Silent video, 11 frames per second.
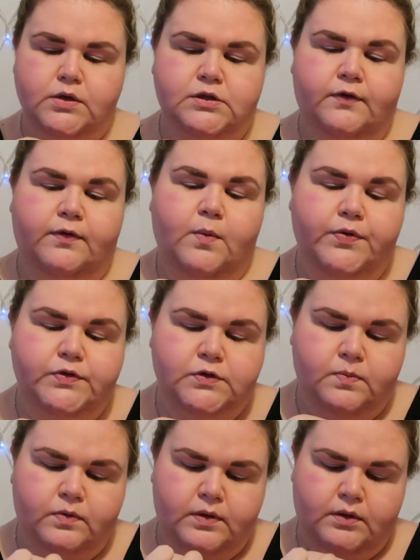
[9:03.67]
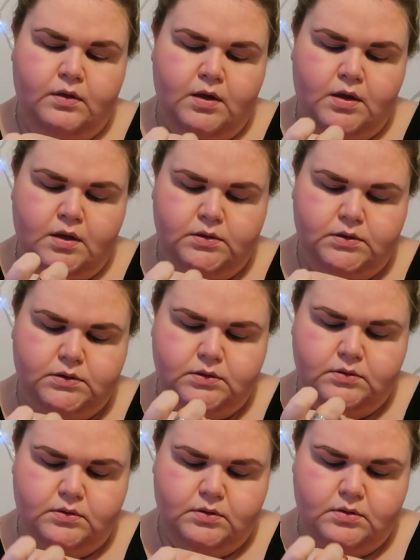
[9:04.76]
So if you want something that's
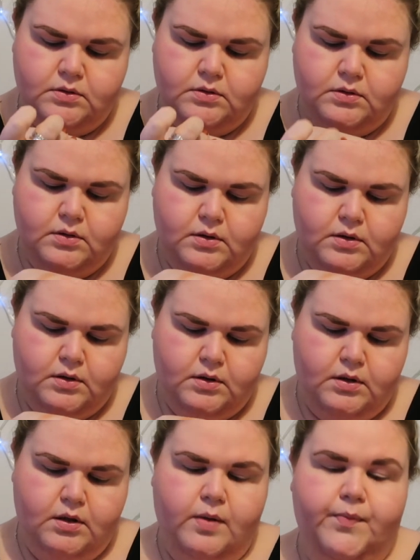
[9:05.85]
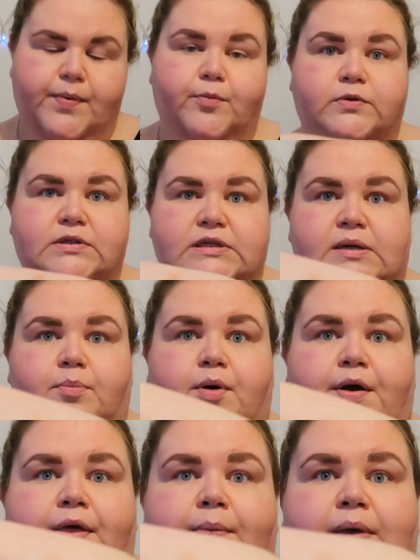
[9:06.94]
a bit more deeper,
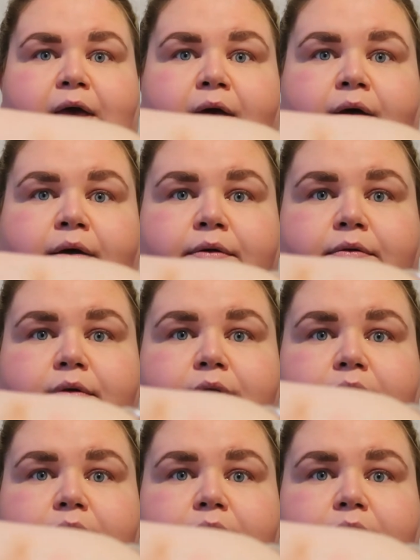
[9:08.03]
there we go.